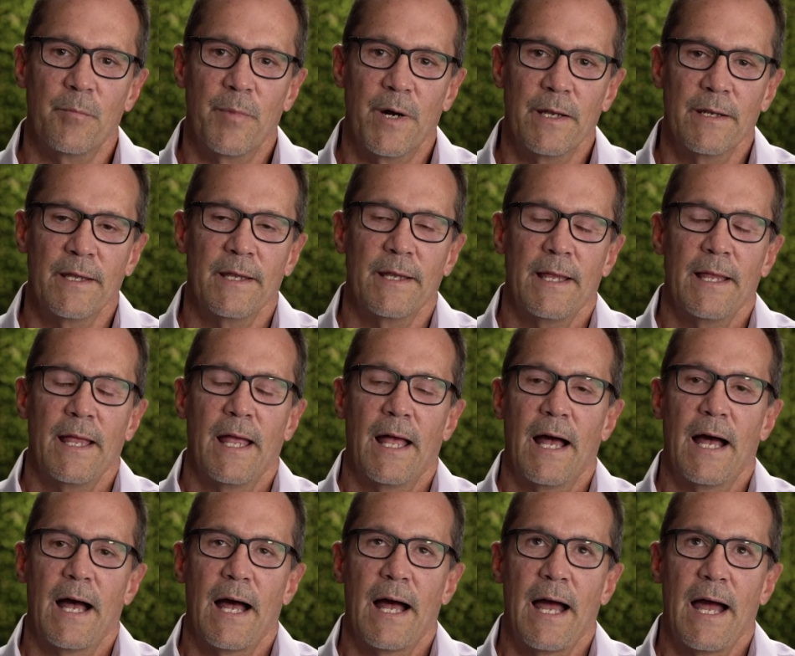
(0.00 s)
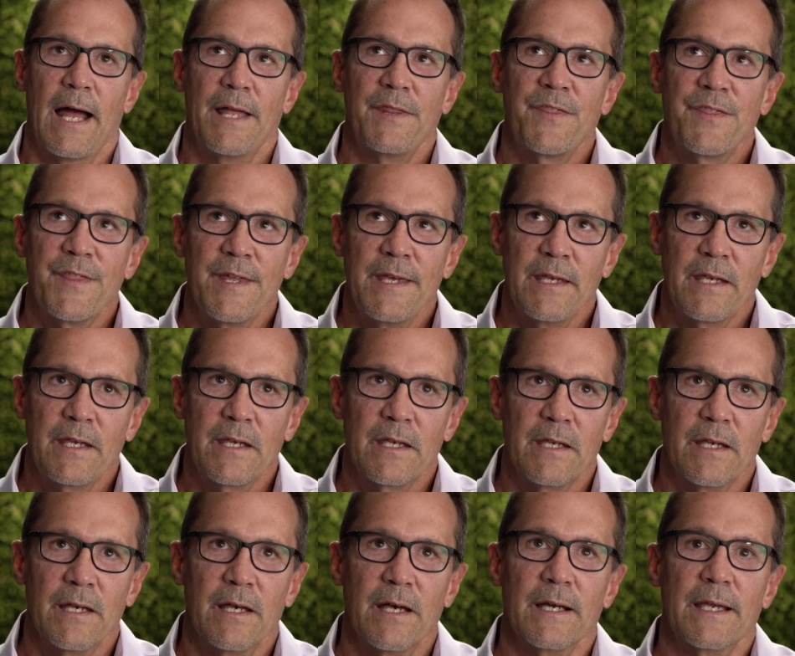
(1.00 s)
But I
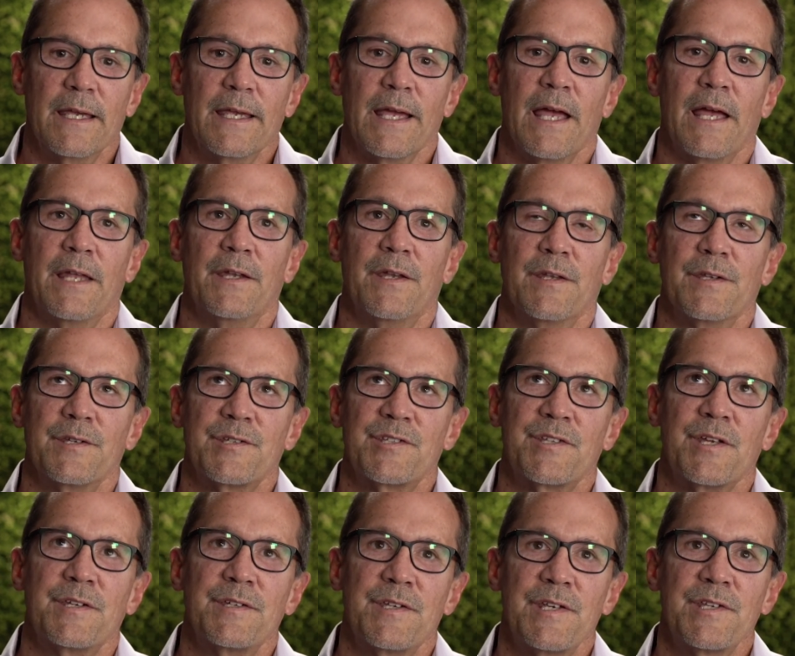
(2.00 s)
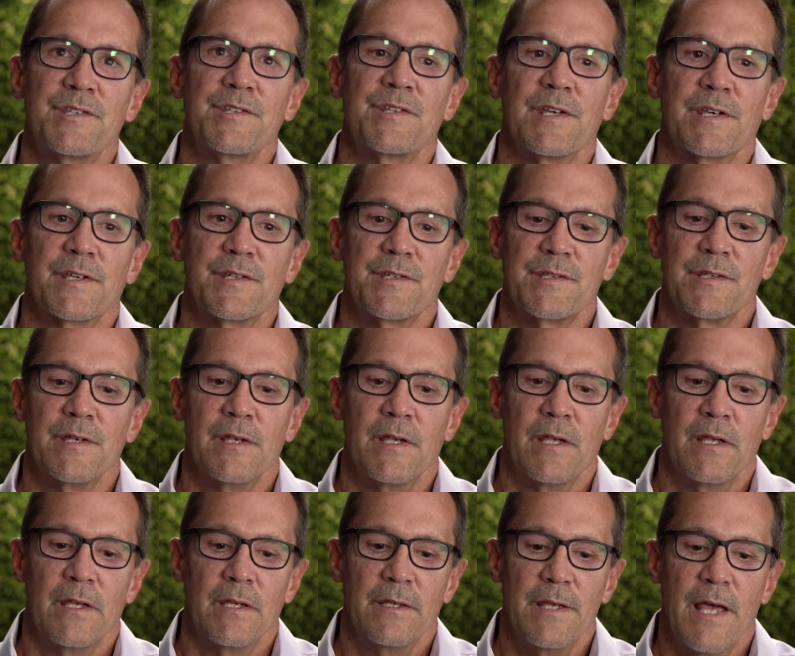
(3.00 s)
think, again, statistics,
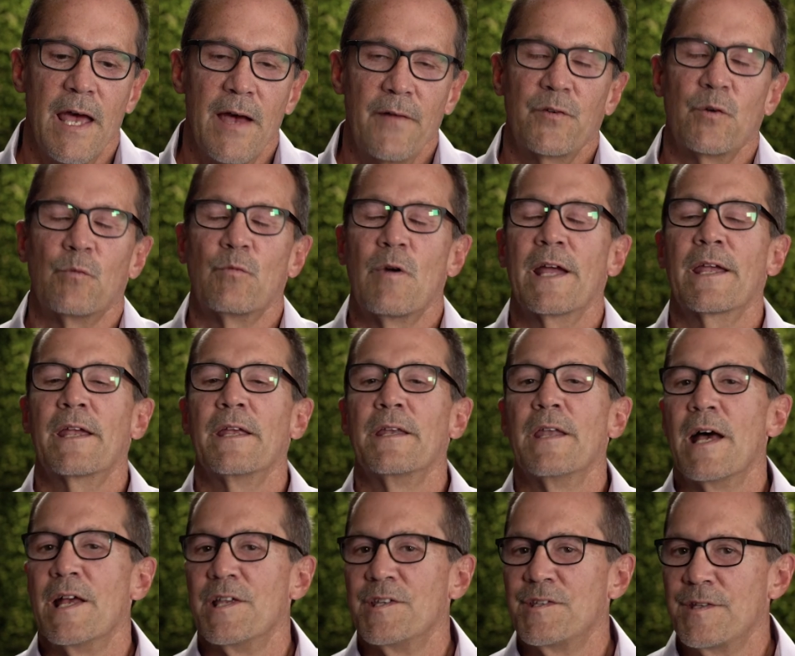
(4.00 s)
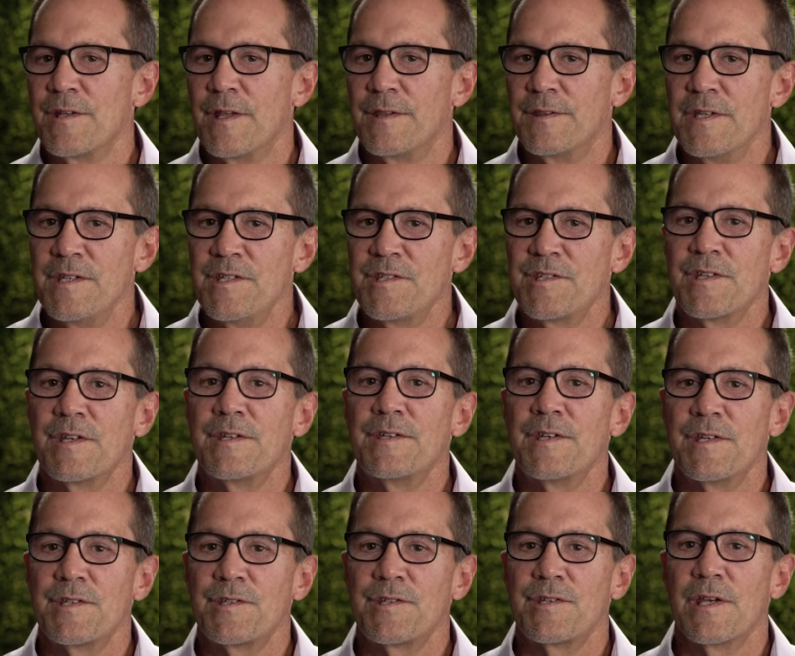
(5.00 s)
you have to recognize that these
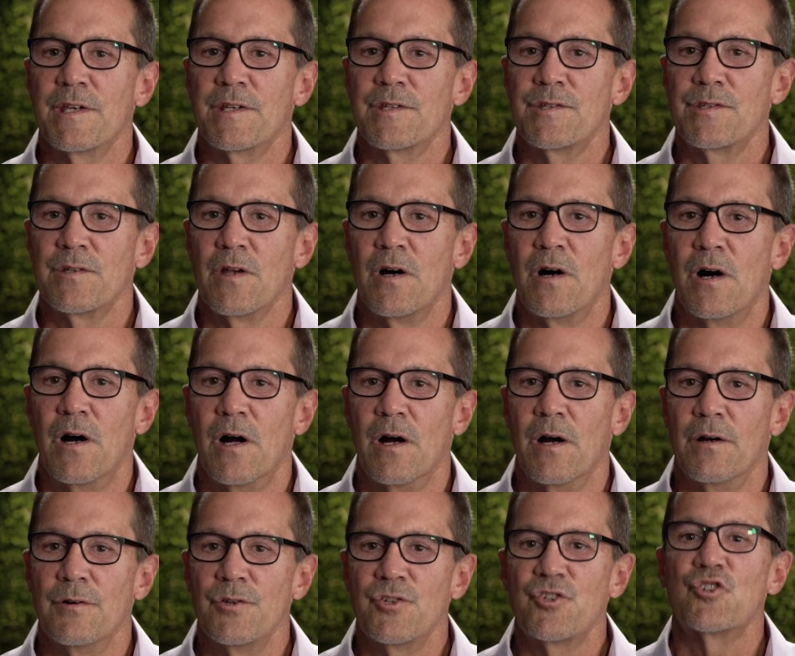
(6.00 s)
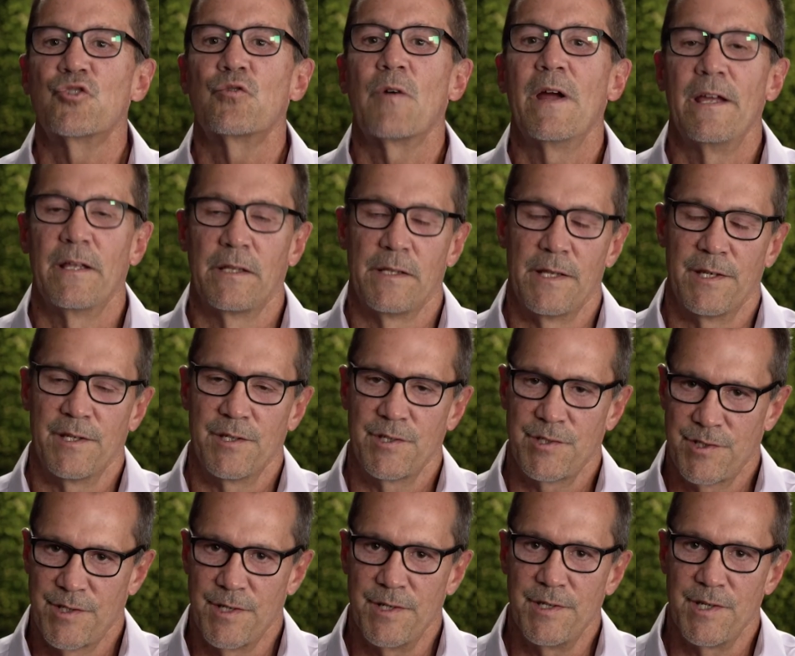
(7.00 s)
statistics are trailing
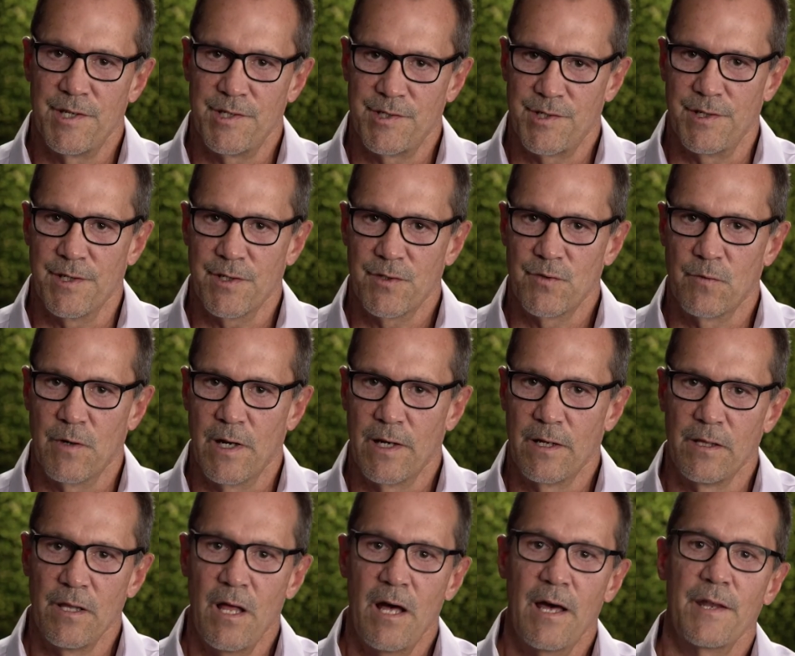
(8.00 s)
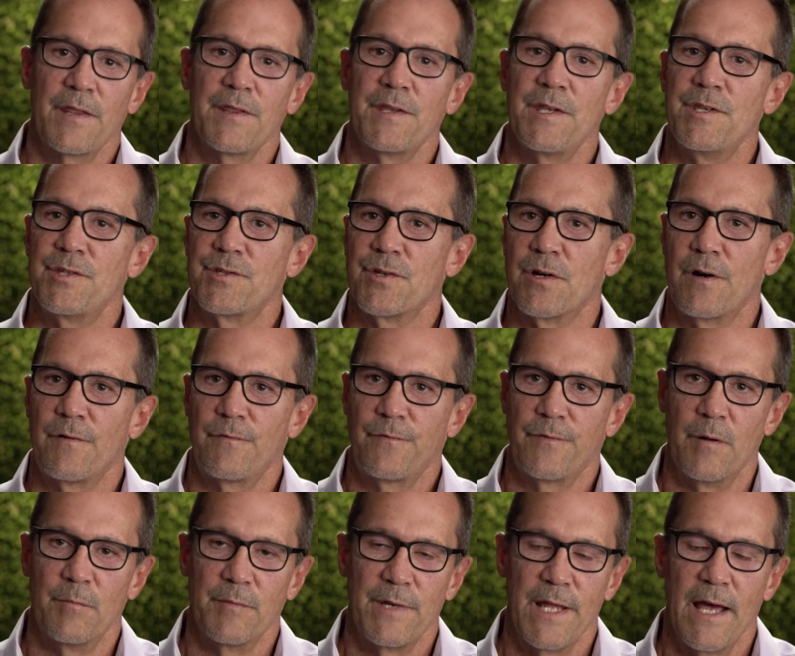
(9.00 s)
statistics, right? A lot of these are
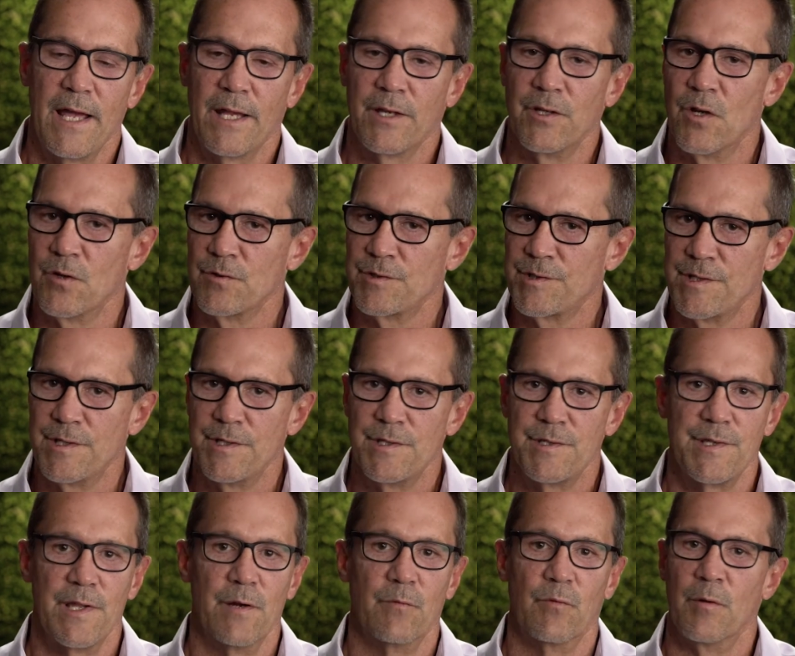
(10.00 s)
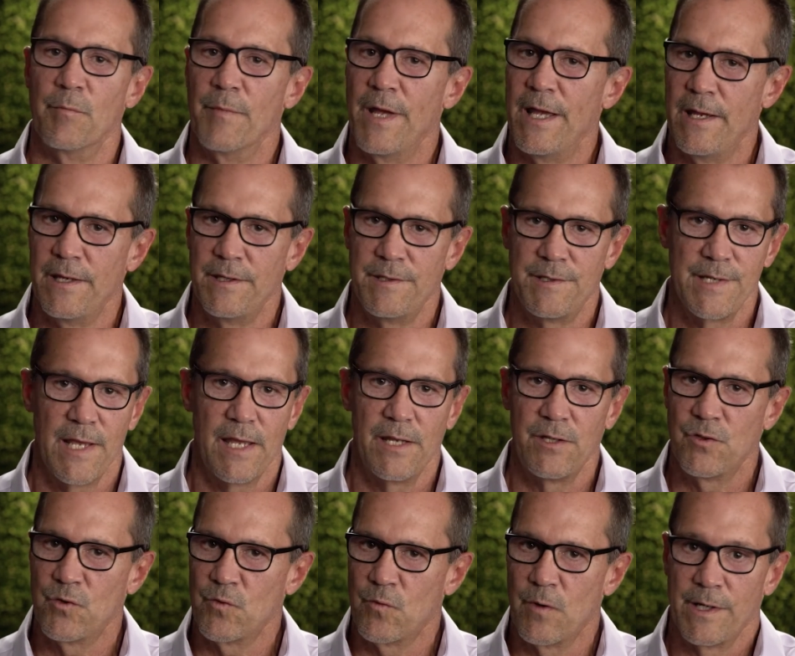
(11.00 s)
from diagnoses that were made
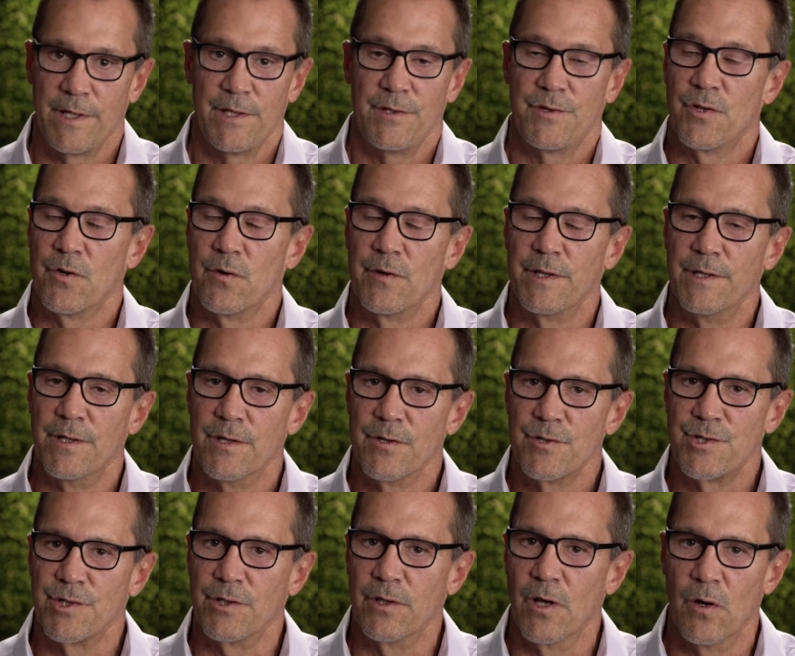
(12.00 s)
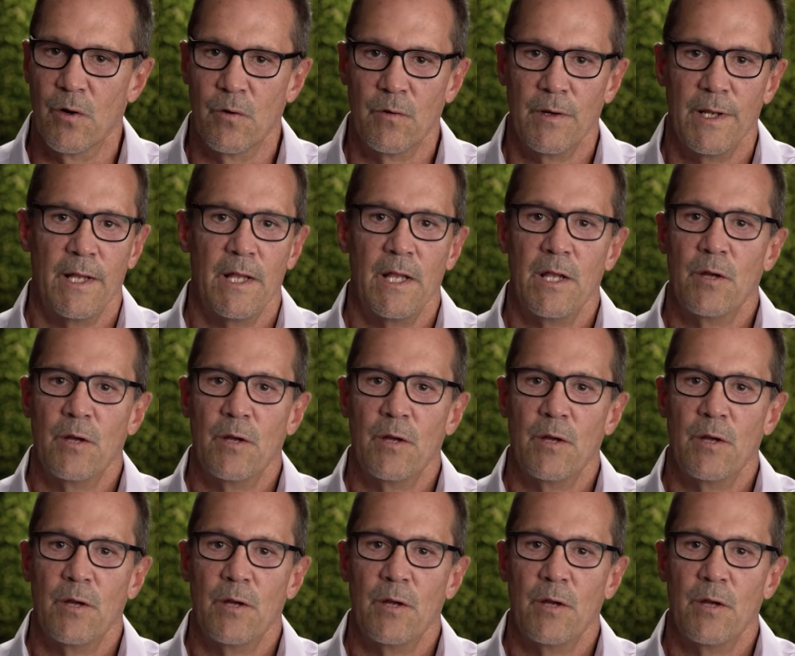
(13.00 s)
10, 20, 30 years ago